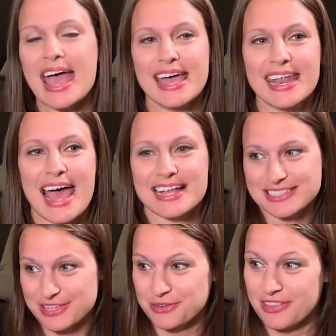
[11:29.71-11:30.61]
And
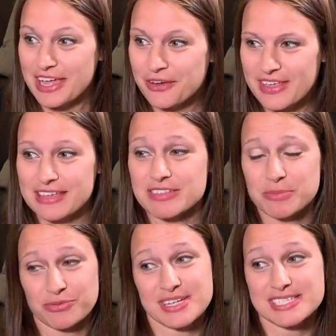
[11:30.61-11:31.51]
as they're there, that gives
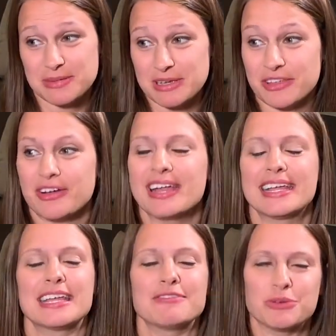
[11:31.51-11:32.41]
them a reason to be there, and
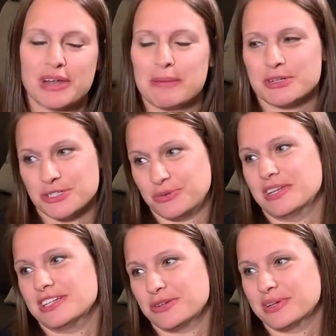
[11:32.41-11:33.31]
it gives you an
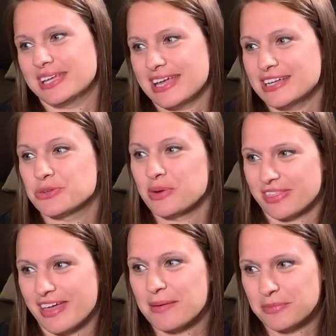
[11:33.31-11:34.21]
opportunity to engage
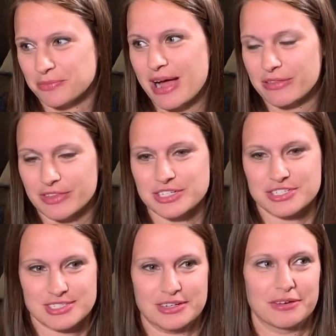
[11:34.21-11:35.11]
with them rather than
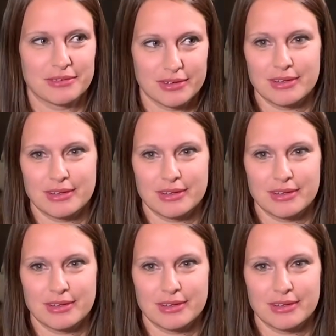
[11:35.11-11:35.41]
just, you know,